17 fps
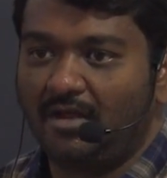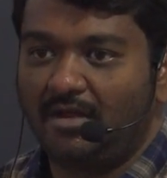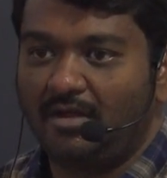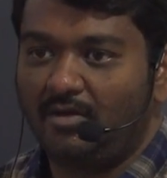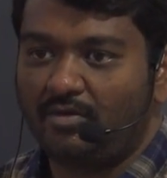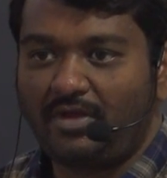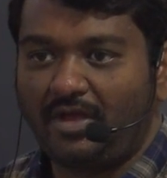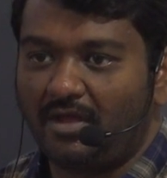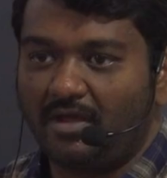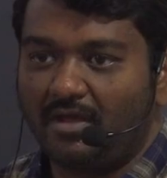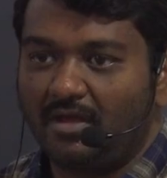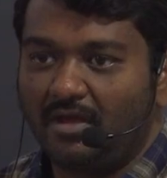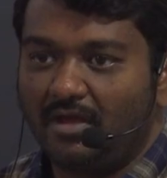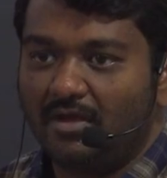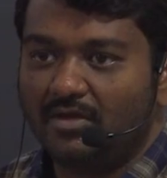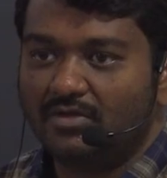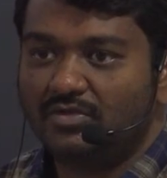Okay,
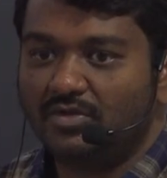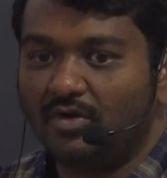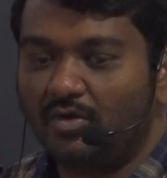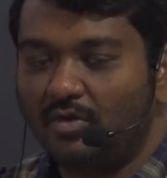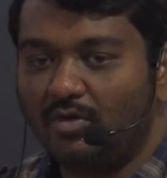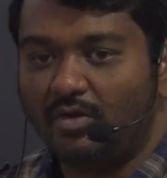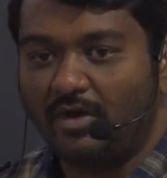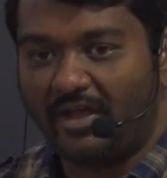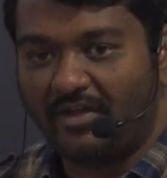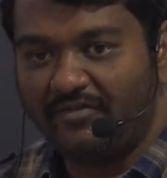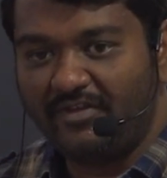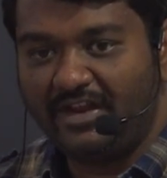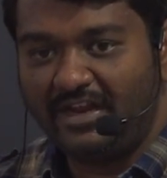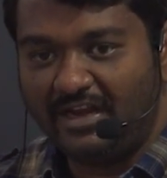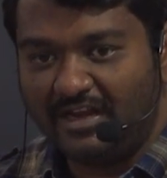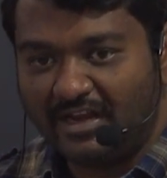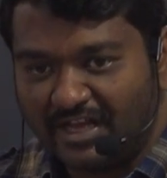so
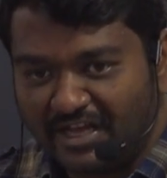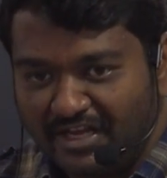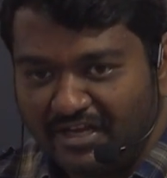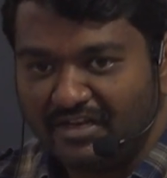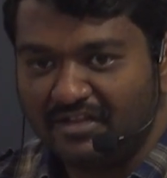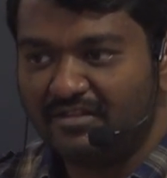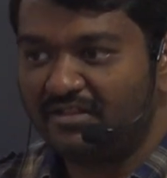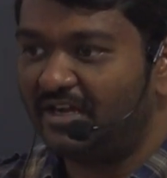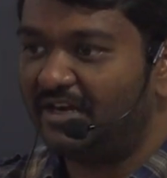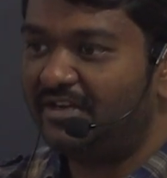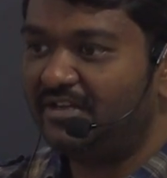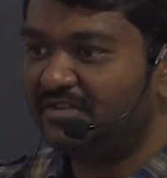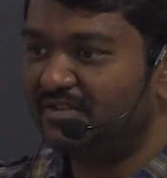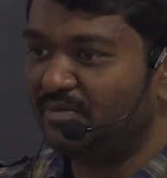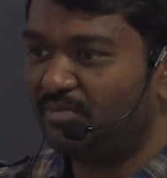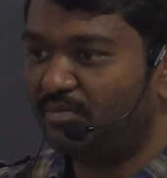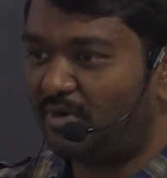every line in that
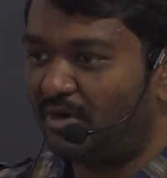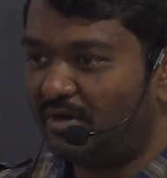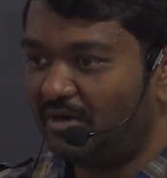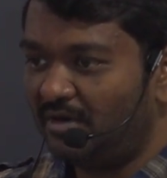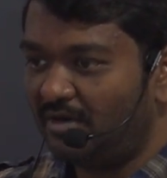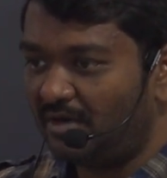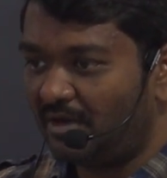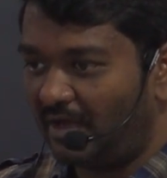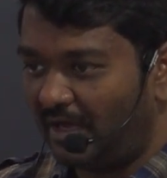is important.